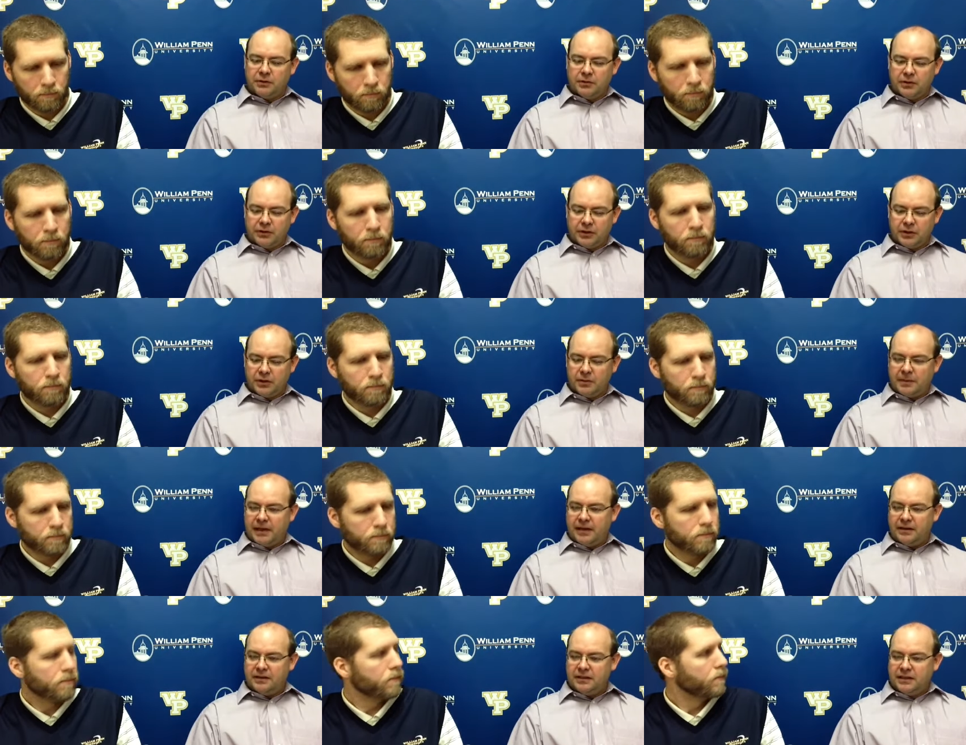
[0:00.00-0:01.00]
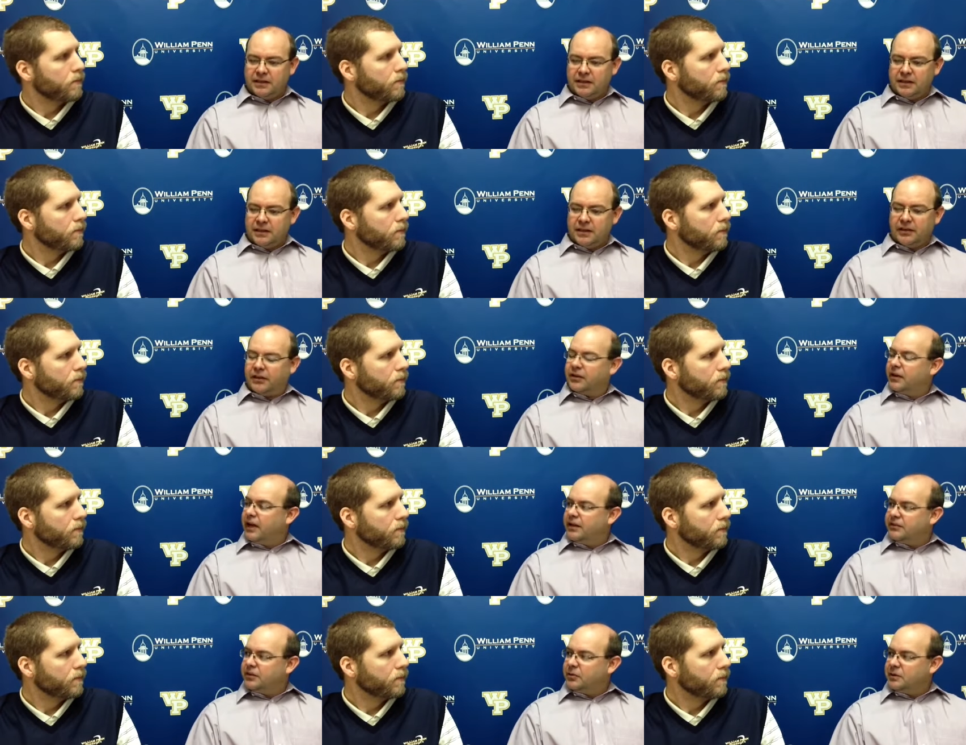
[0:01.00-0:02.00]
Speaker 1: really good about uh, the
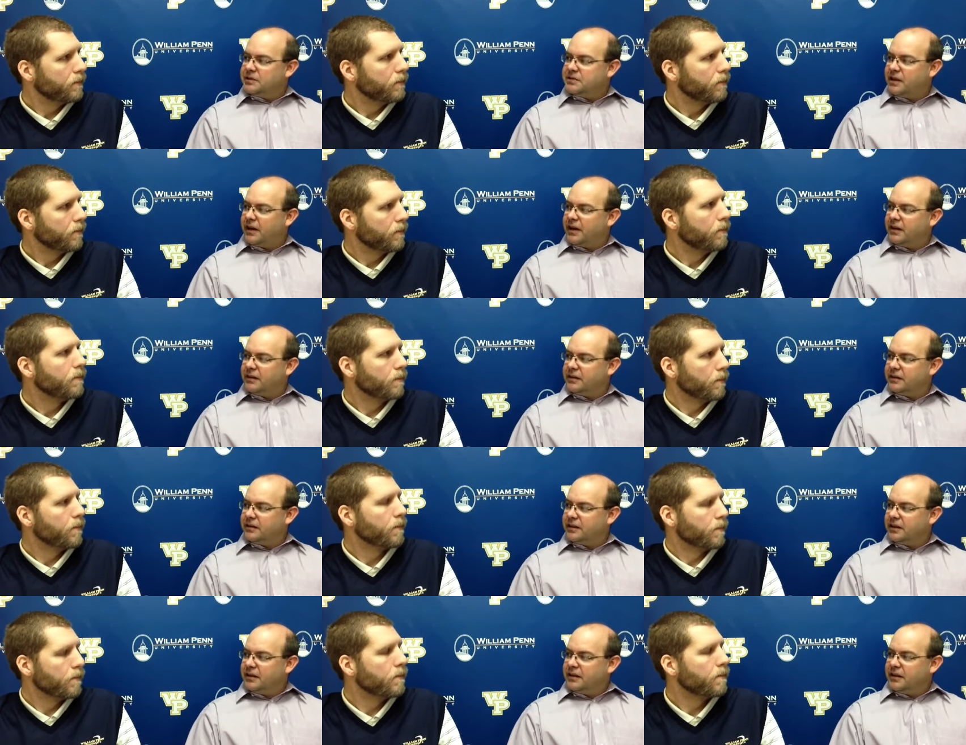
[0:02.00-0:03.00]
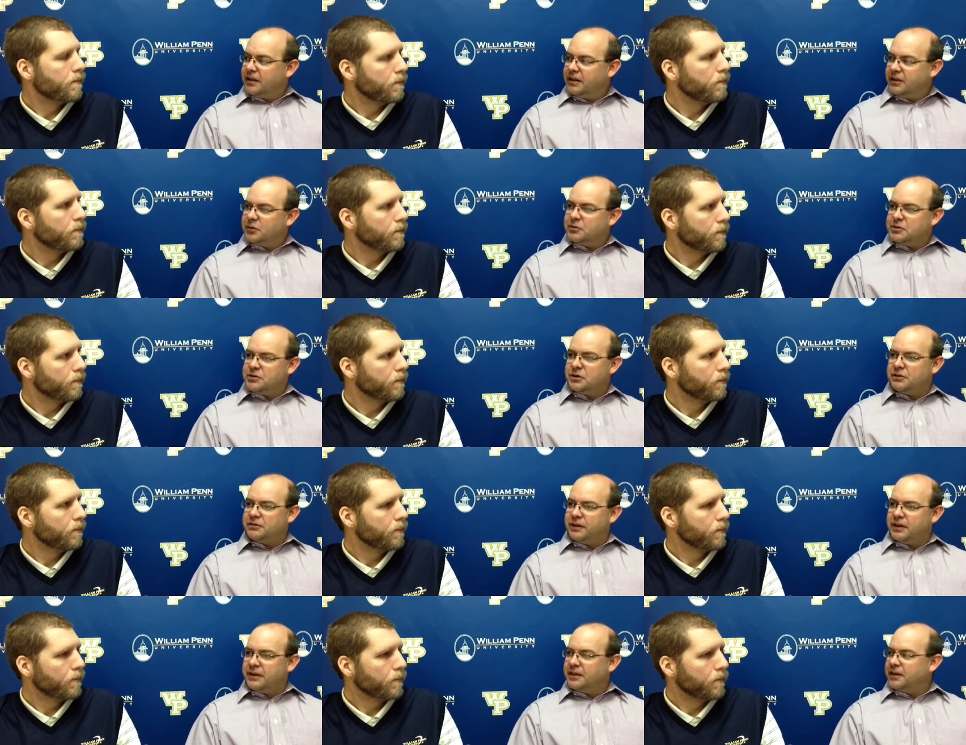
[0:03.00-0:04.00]
class that we signed, and mm-hmm. uh, it was sure
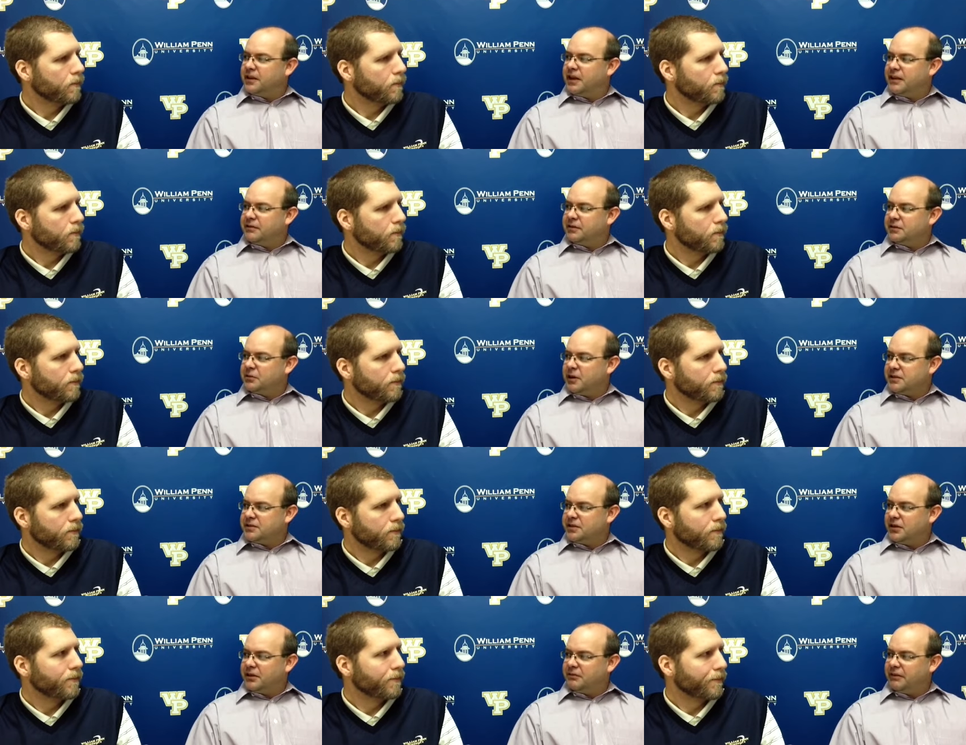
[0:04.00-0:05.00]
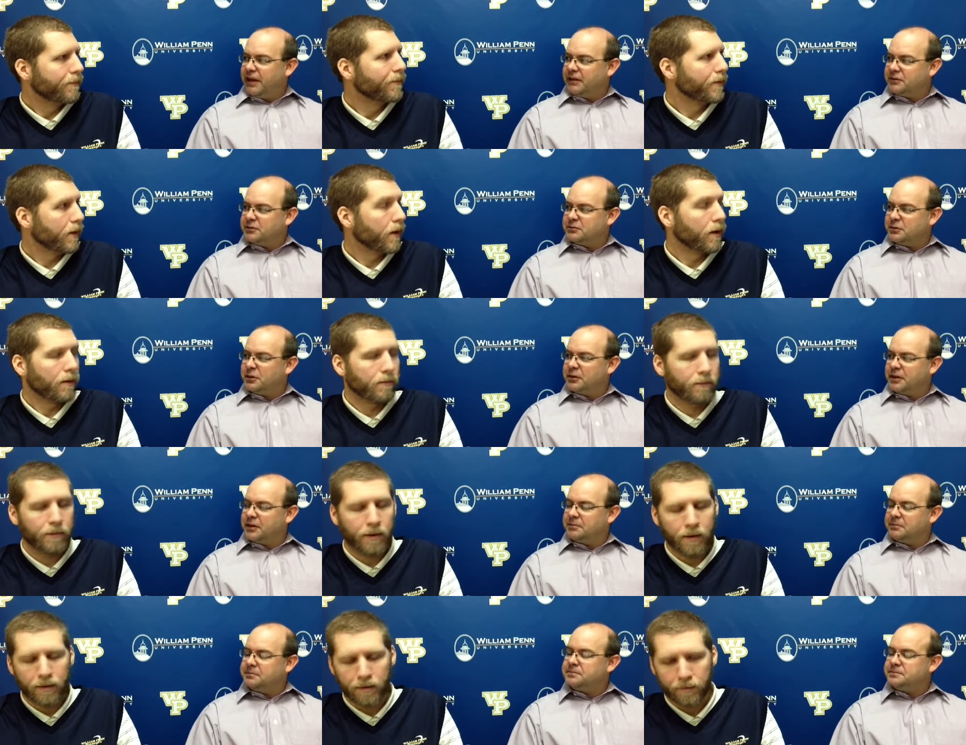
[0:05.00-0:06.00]
fun in the office watching all the faxes yeah, roll
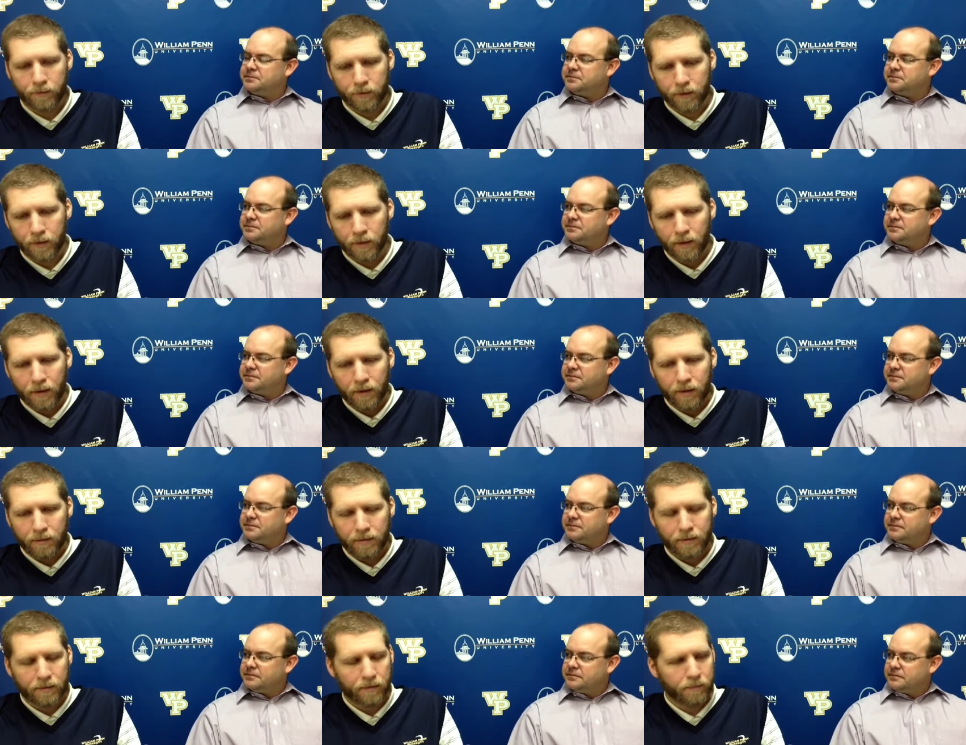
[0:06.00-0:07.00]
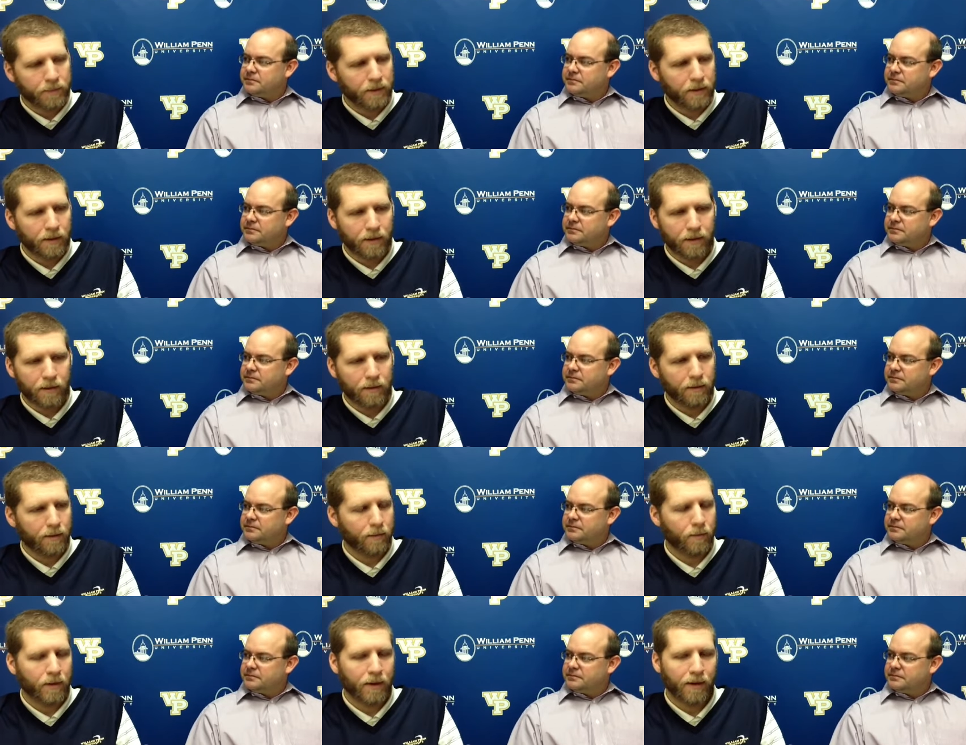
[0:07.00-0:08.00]
in. Yeah,
Speaker 2: definitely. Is that something that
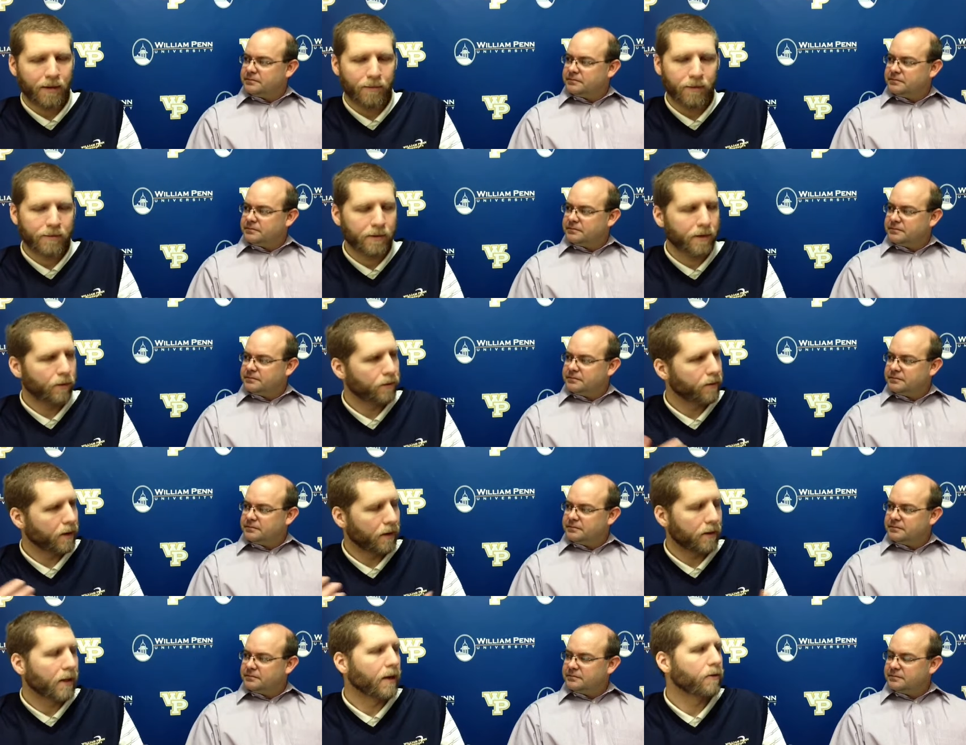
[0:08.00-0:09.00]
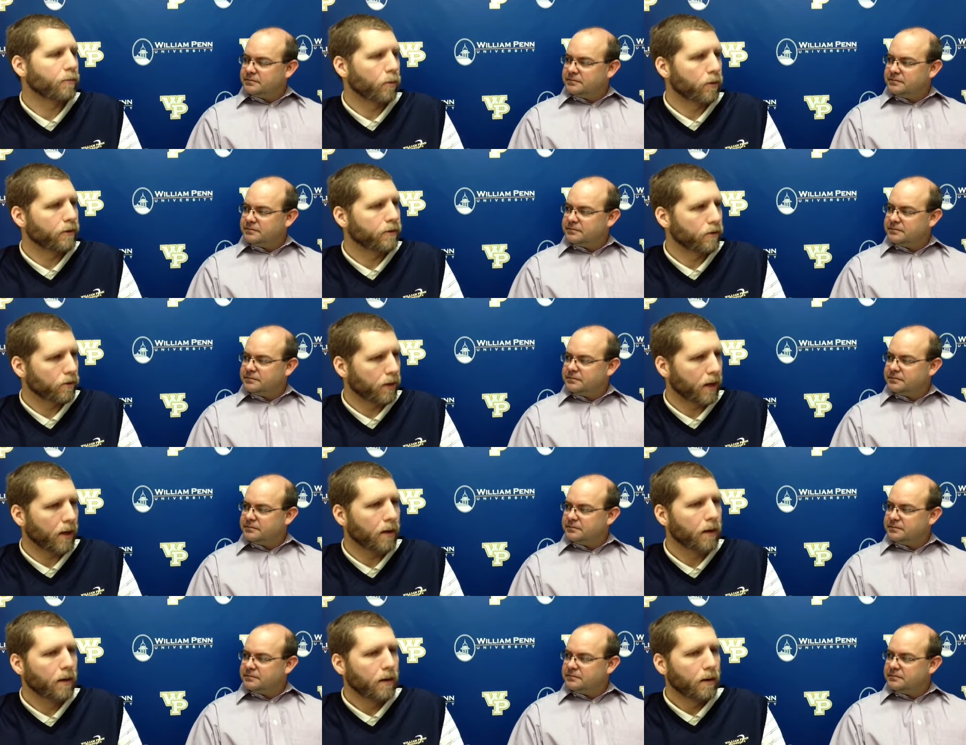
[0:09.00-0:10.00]
I mean? Obviously, it was a lot of sports do
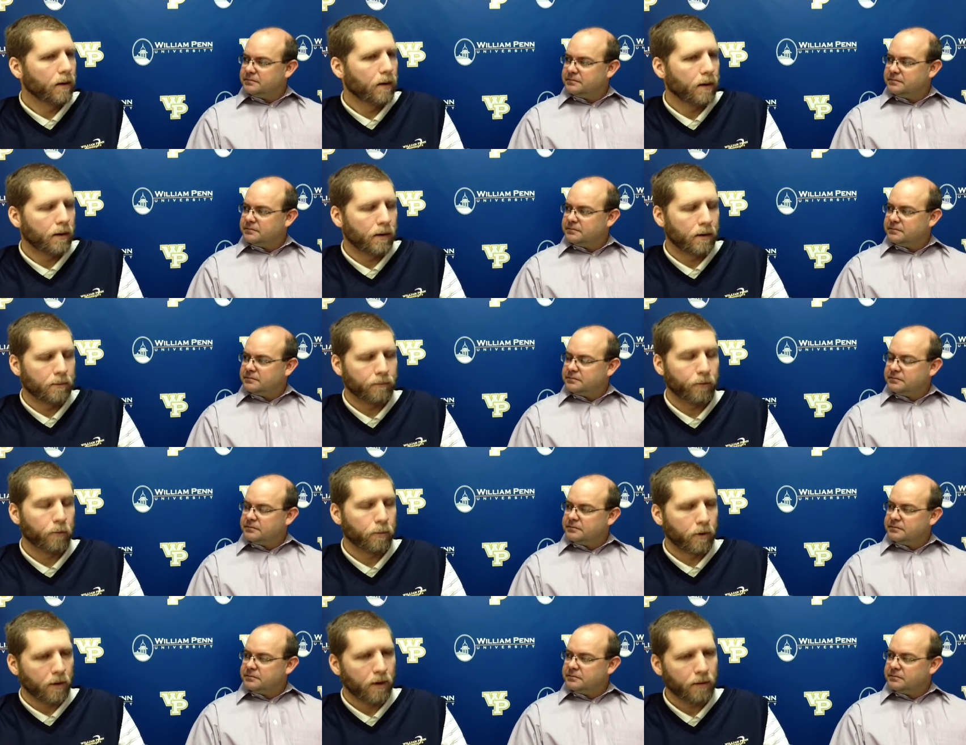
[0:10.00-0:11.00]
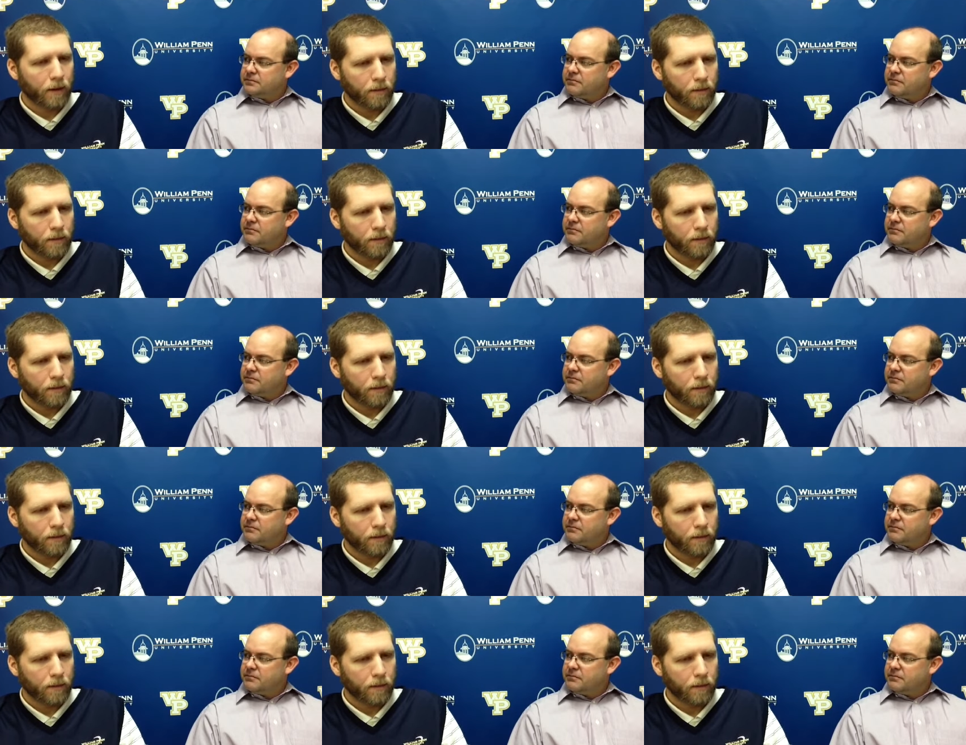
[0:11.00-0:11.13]
that, um, football